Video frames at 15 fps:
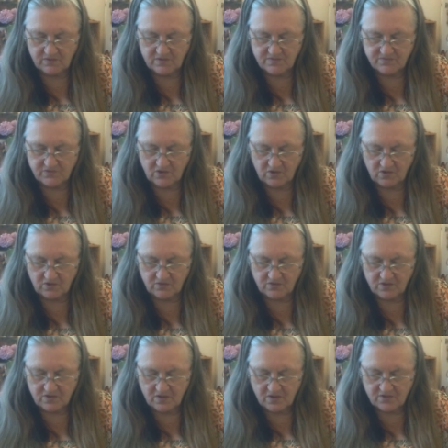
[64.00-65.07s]
of God,
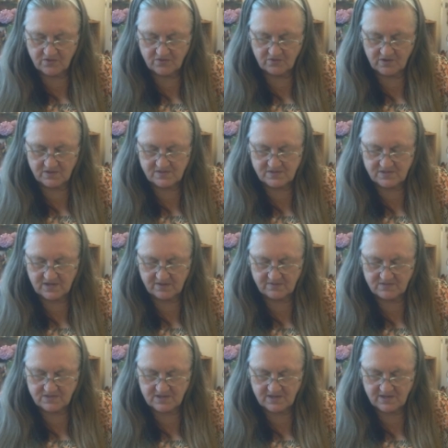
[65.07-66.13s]
thrust
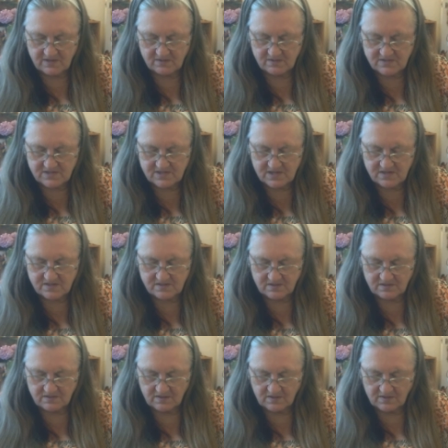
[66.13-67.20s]
down to hell
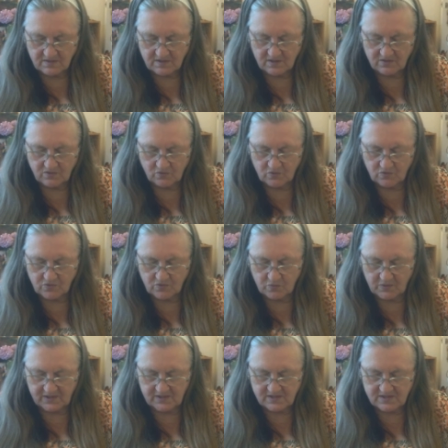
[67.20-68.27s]
Satan and all the
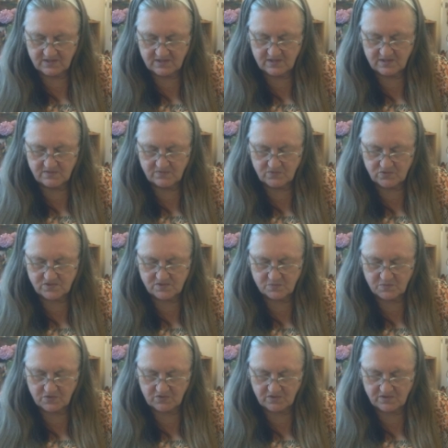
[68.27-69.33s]
wicked evil
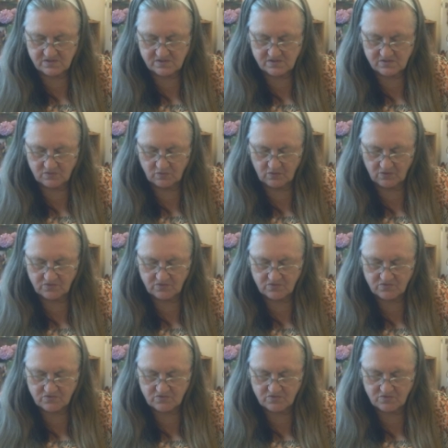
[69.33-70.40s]
spirits who wander
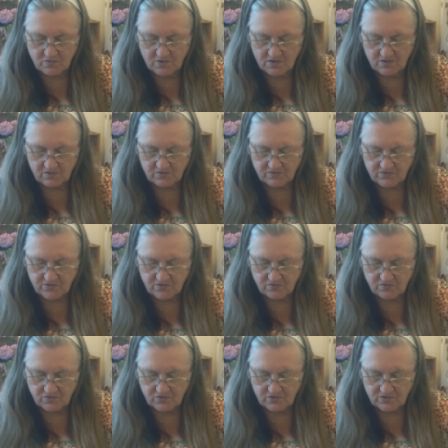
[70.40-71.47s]
through the world for the
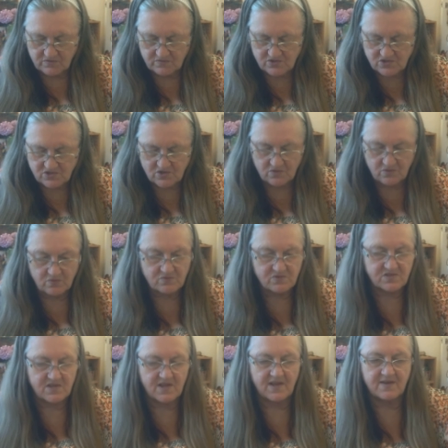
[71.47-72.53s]
ruin of
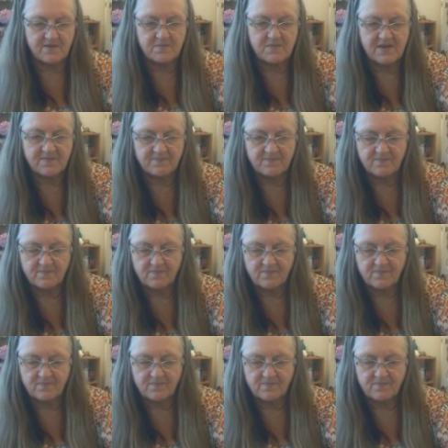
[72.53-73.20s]
souls. Amen.